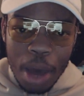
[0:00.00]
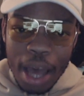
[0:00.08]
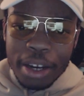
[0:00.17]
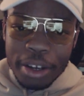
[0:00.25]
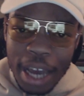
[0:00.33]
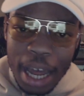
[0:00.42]

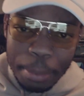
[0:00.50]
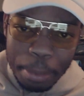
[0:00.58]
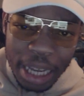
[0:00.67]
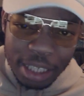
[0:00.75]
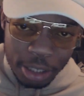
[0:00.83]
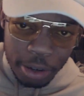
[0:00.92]
Why do you gotta
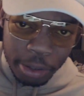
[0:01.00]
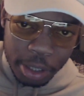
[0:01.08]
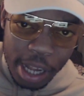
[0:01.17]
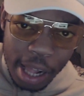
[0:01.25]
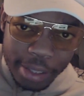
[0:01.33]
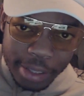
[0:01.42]
pay
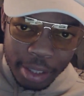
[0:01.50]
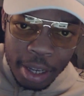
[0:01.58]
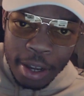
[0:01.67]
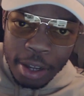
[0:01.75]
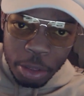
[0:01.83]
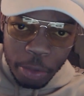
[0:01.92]
$200,
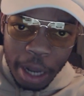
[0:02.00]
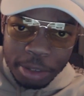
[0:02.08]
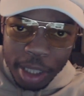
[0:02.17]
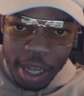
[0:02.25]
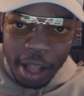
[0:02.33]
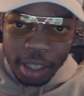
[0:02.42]

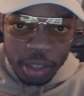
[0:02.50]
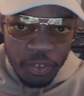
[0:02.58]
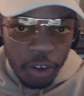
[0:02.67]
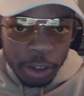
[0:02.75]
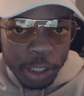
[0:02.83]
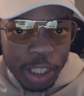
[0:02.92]
$300,
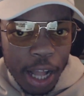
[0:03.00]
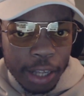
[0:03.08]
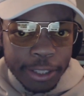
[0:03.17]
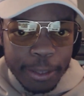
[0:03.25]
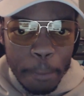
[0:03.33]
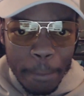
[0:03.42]

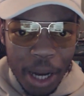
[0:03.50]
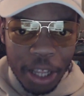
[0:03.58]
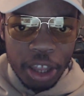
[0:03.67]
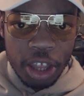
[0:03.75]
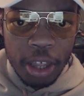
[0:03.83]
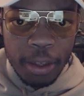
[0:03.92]
$400 a
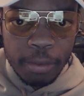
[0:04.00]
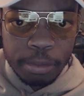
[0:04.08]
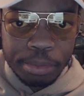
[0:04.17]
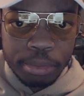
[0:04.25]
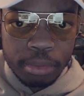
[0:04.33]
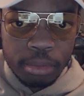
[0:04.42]
month
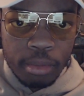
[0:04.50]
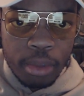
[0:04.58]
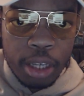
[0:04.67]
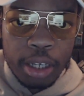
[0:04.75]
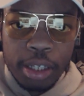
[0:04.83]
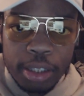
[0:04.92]

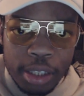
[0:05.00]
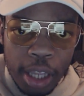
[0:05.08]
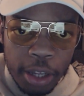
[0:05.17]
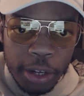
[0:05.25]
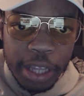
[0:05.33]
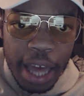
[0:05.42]

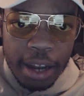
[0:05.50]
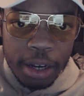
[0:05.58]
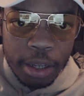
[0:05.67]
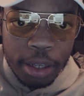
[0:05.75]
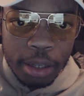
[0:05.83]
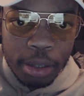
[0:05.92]
to learn
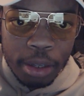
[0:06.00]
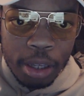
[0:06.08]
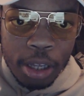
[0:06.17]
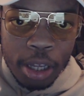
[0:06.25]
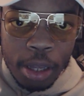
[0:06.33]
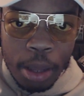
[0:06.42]
that?
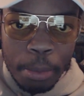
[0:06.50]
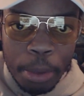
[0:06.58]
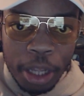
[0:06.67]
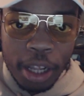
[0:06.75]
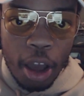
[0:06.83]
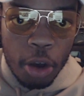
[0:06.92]

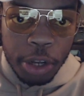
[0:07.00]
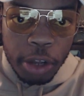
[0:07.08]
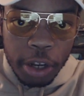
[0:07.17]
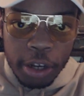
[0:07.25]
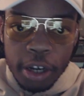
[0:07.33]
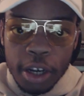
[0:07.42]
But they're like, oh
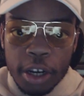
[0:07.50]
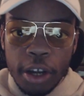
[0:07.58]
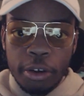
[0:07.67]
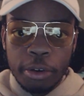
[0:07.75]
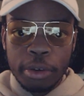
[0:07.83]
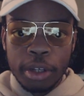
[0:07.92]

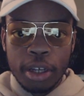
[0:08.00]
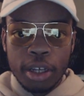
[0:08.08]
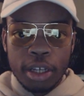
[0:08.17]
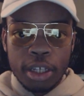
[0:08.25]
no.